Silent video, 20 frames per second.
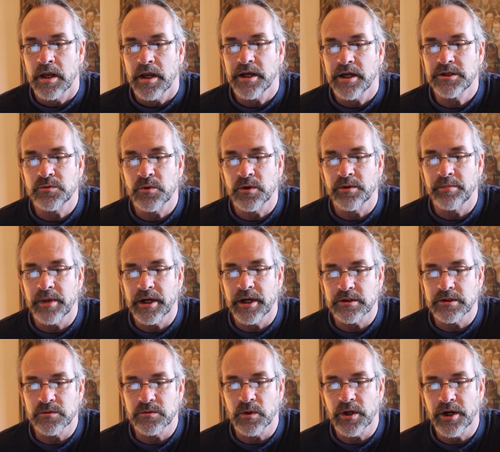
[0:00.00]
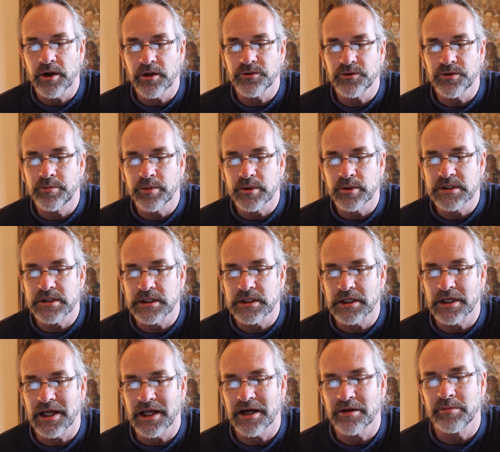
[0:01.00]
Each one bears
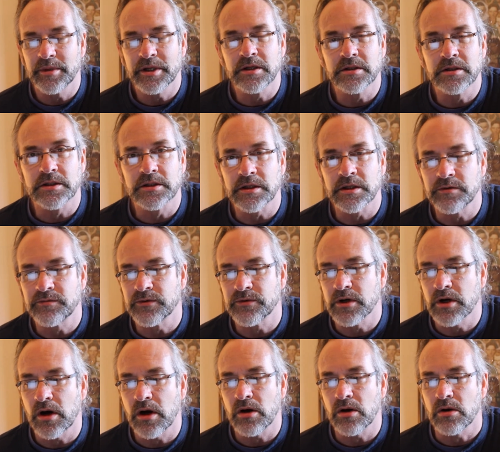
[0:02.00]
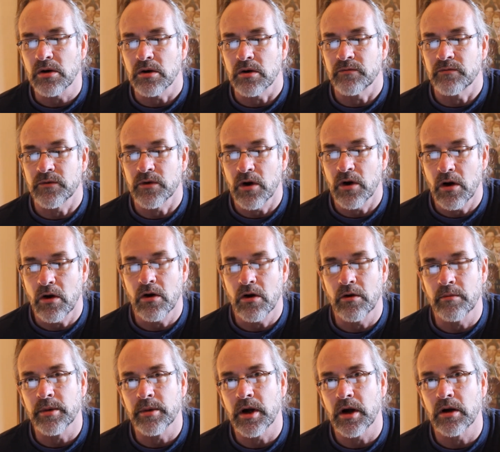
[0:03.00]
100% liability for
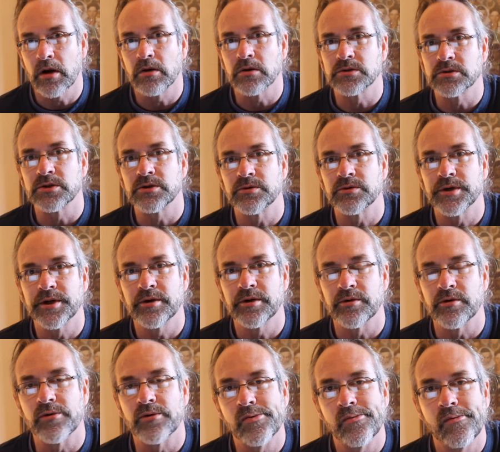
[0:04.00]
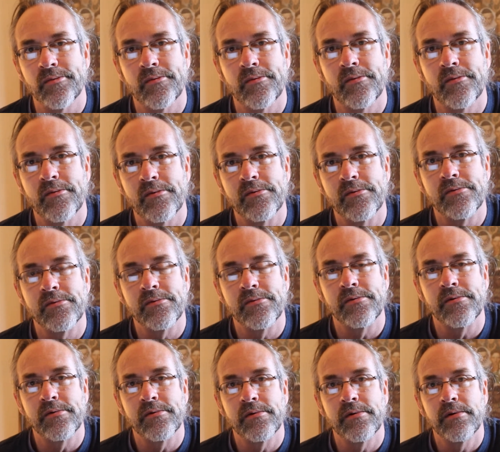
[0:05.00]
harm caused to another.
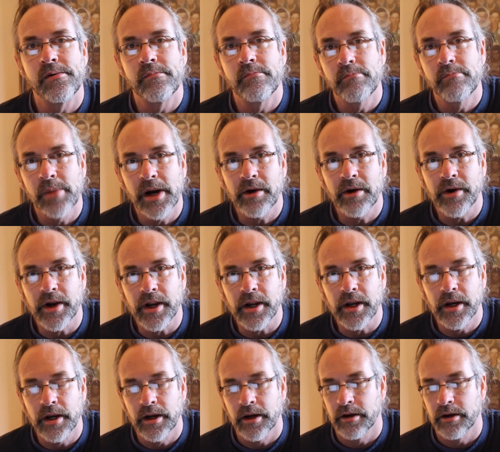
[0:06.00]
Period.